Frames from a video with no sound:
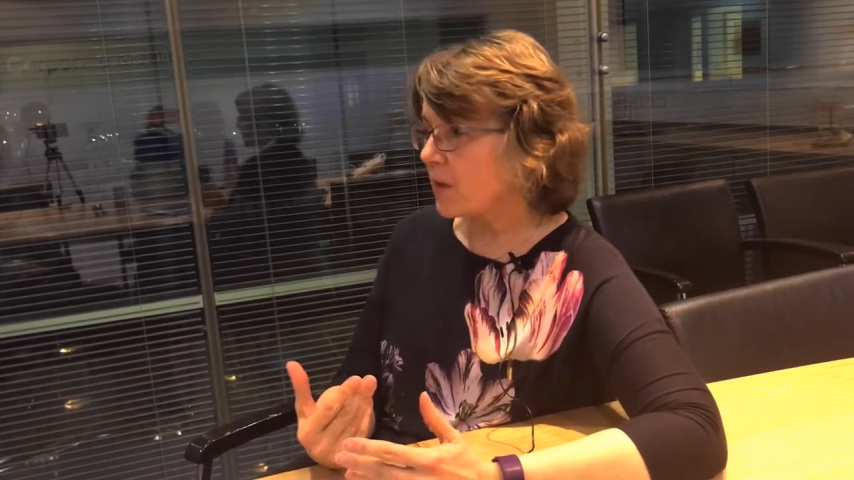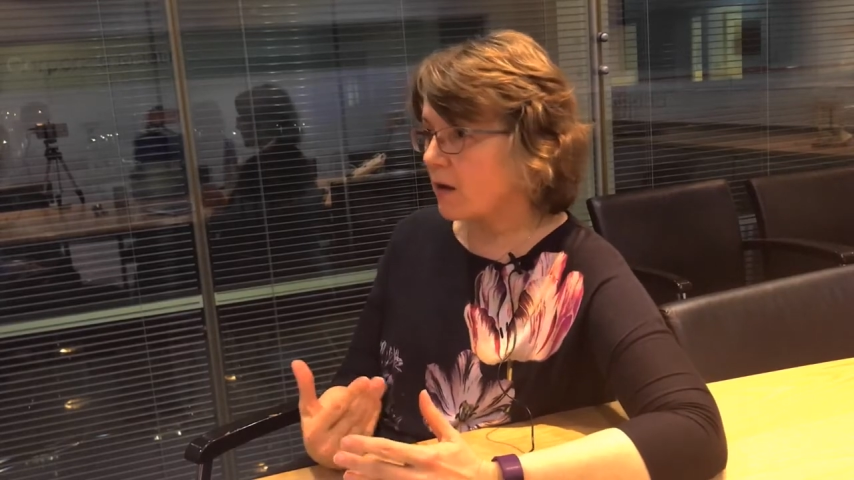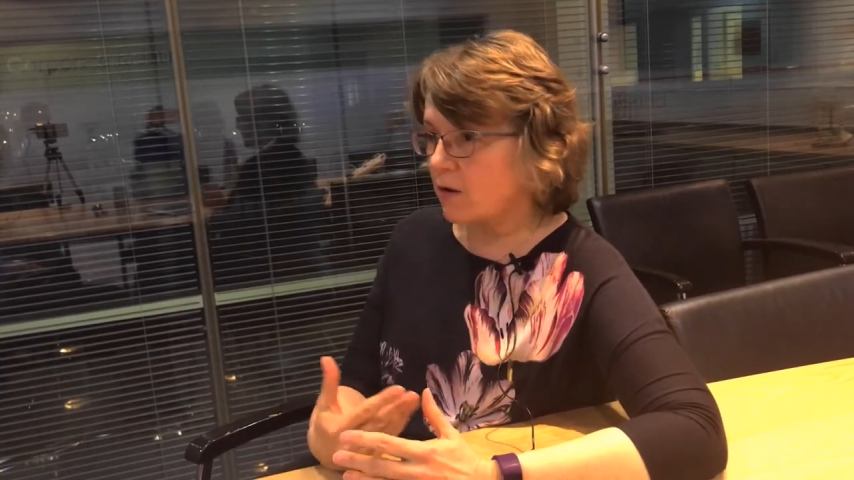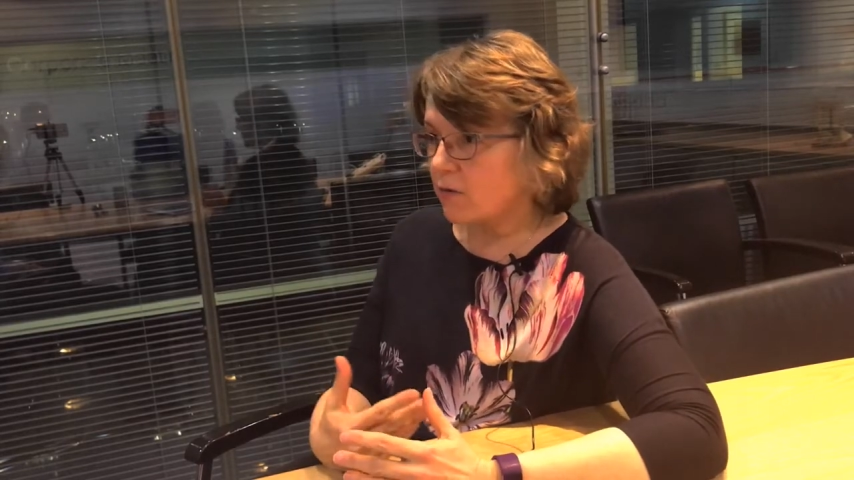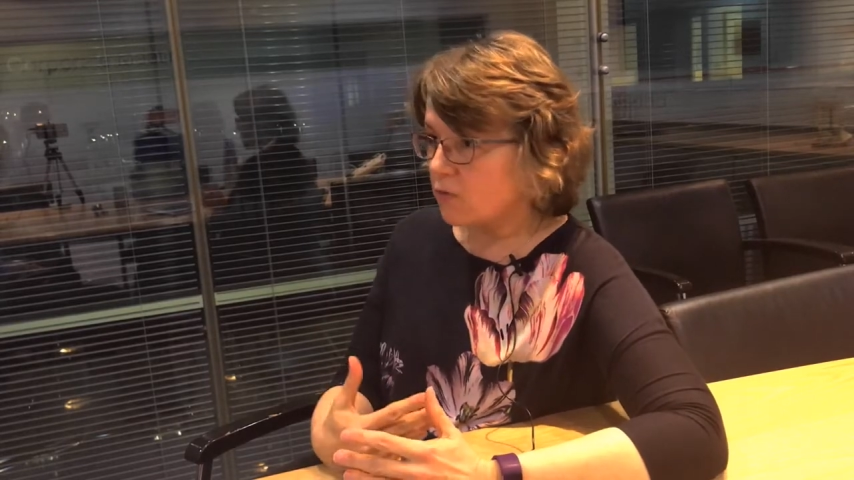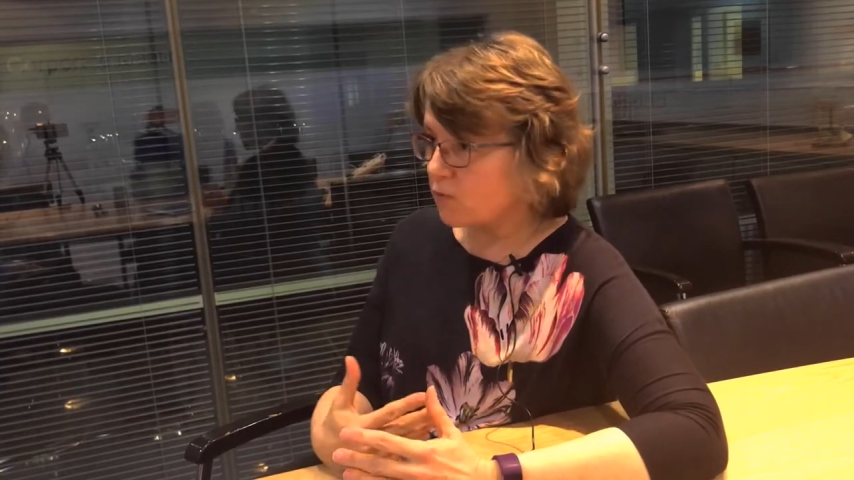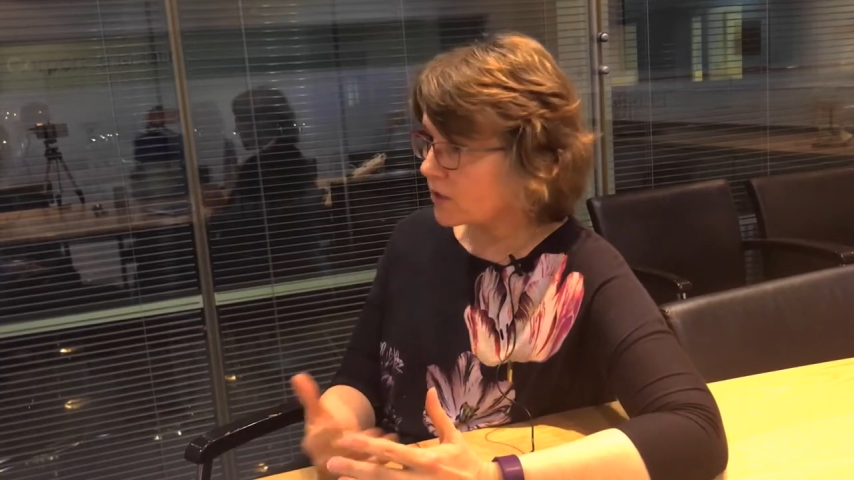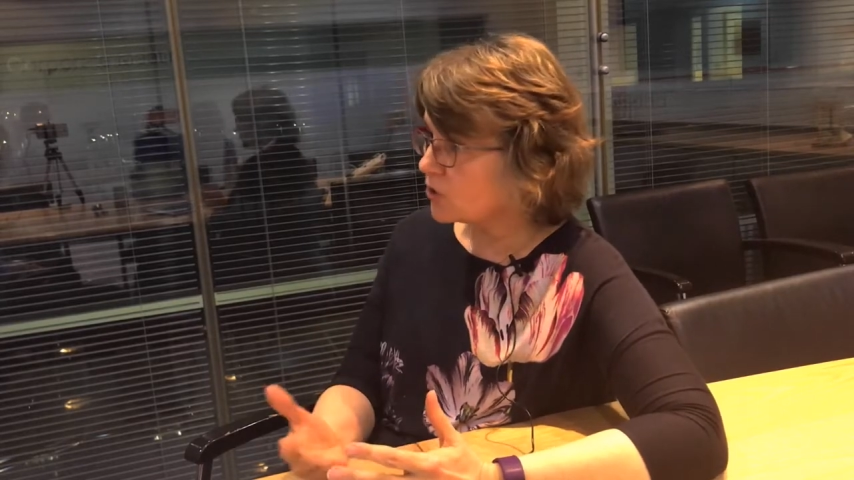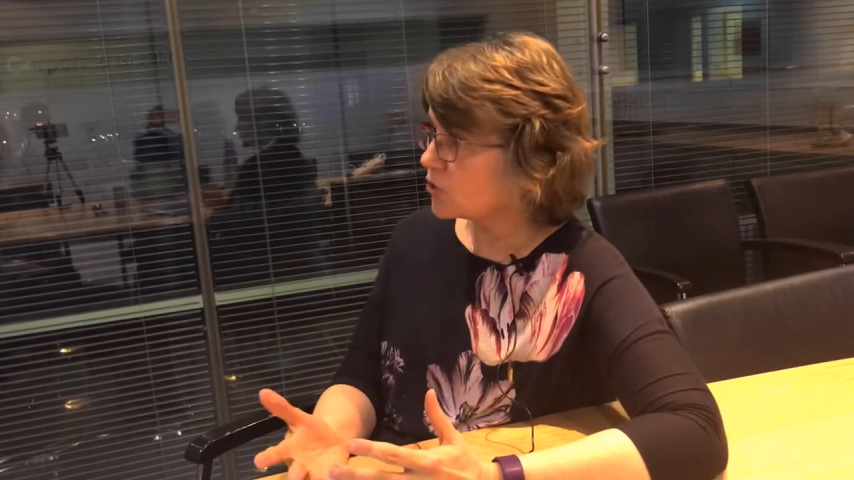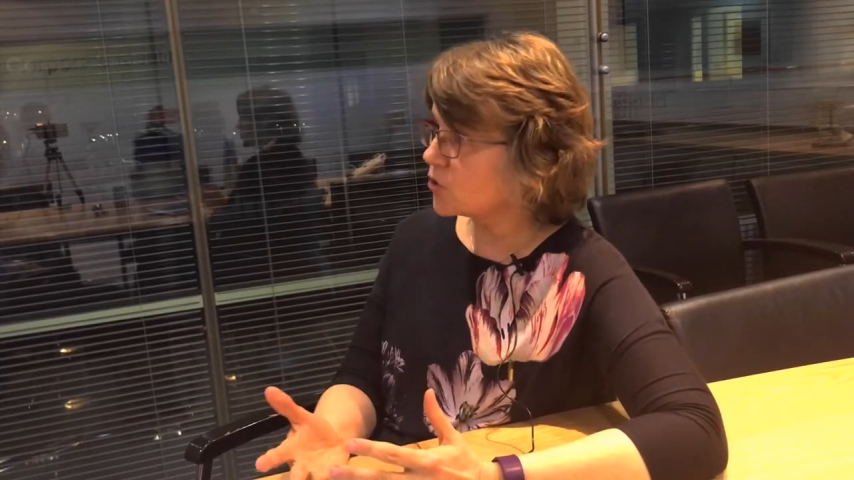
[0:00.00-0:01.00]
Uh, a
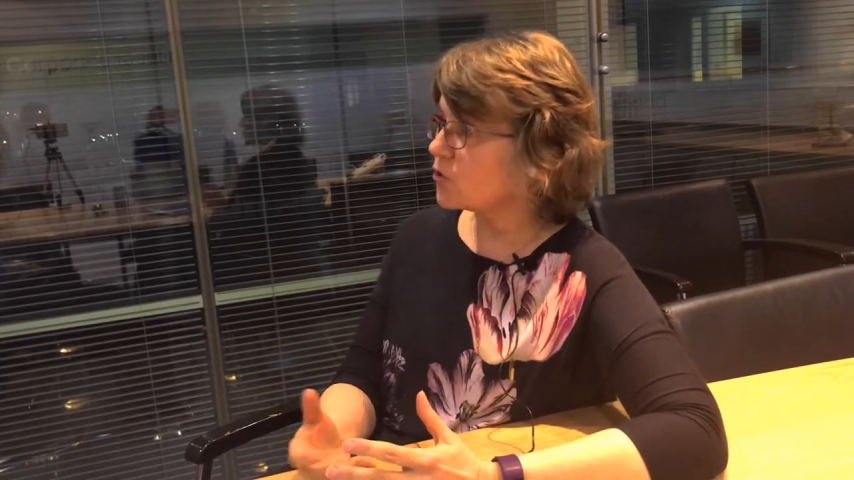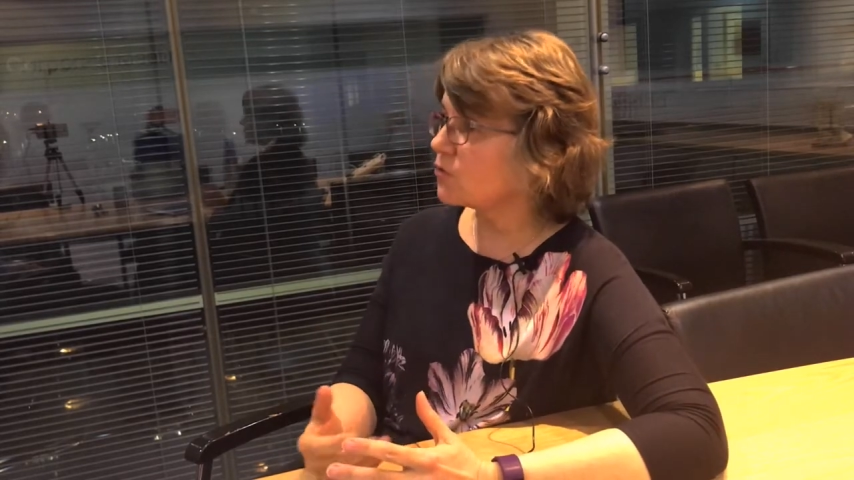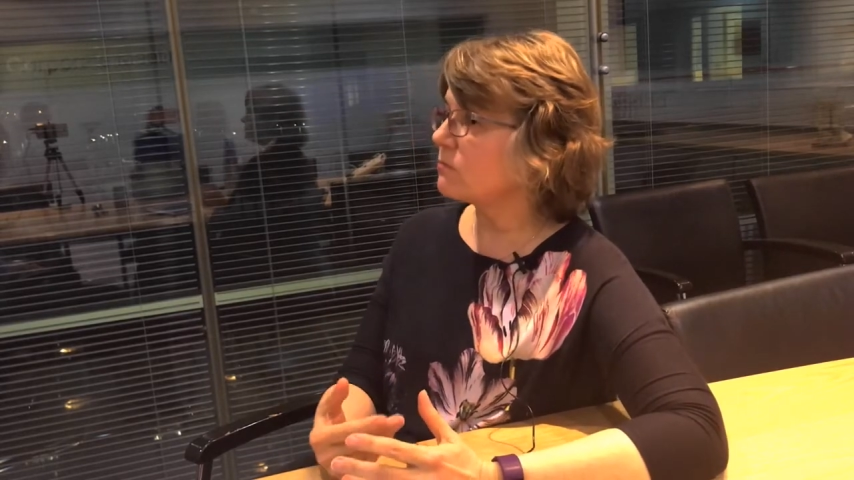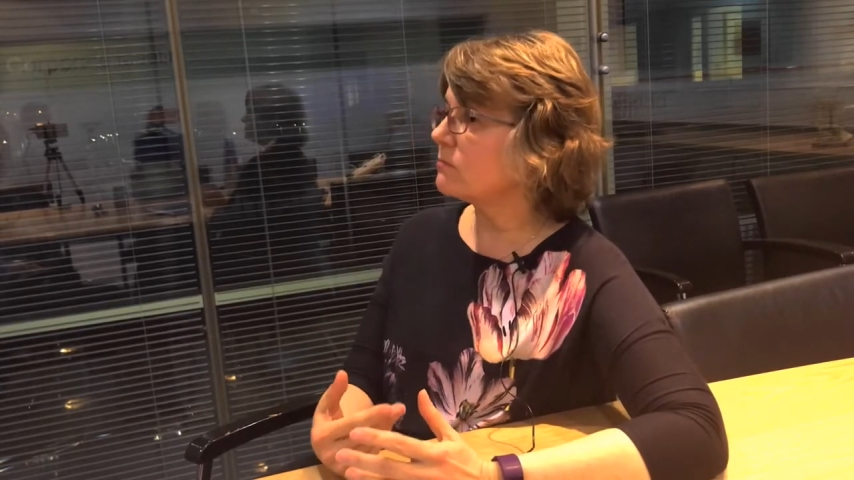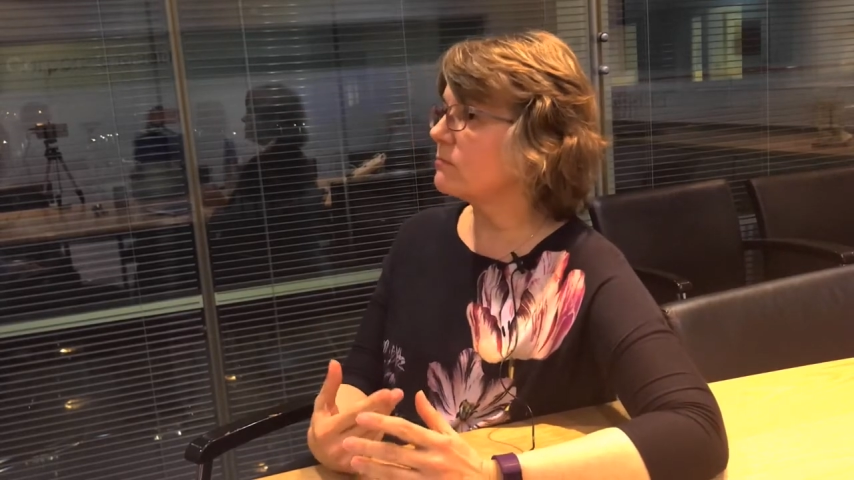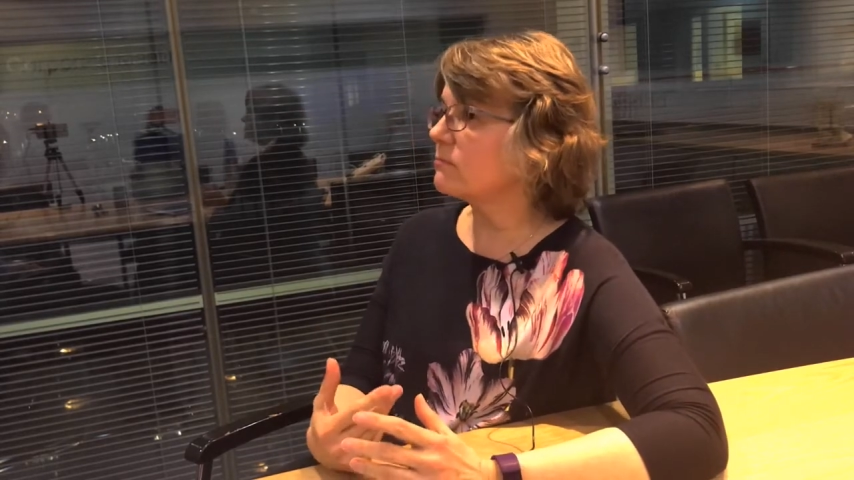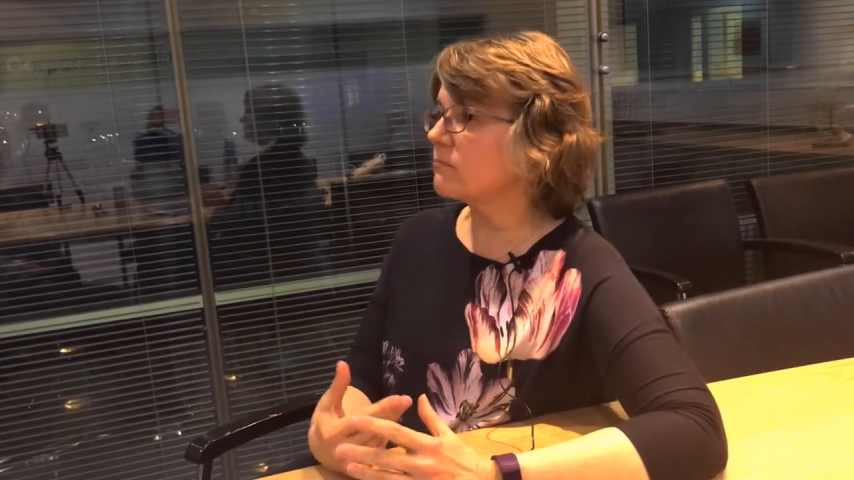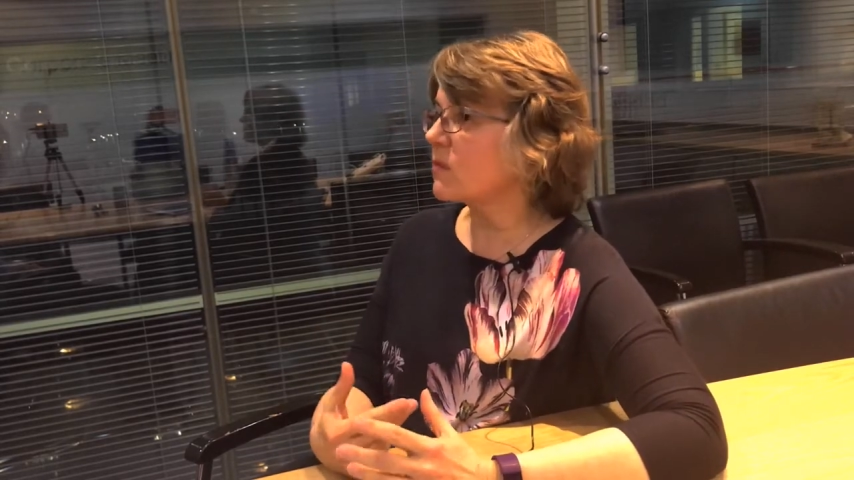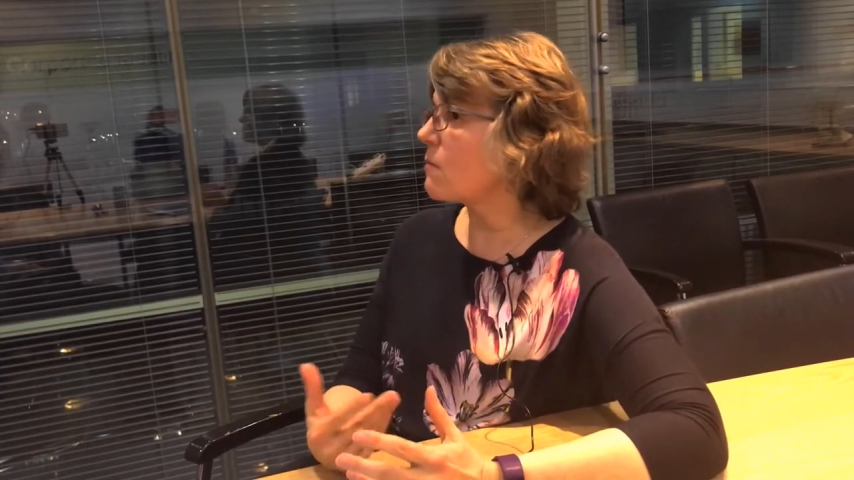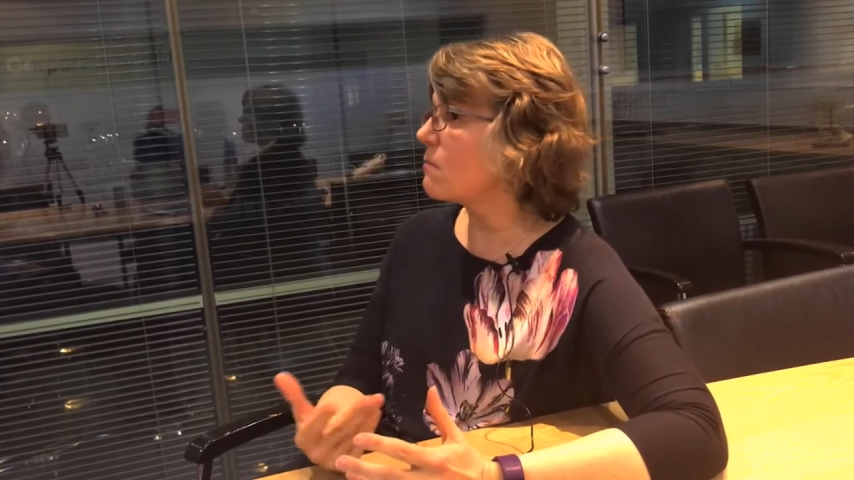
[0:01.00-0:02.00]
rich
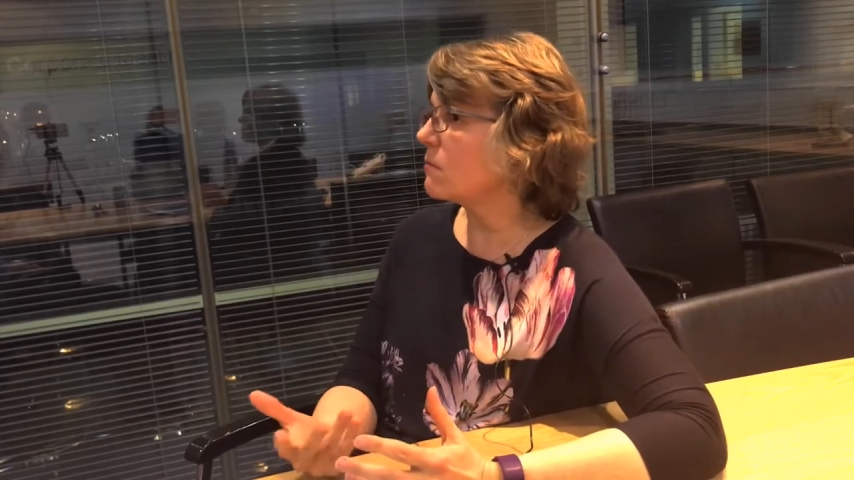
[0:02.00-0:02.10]
um, the,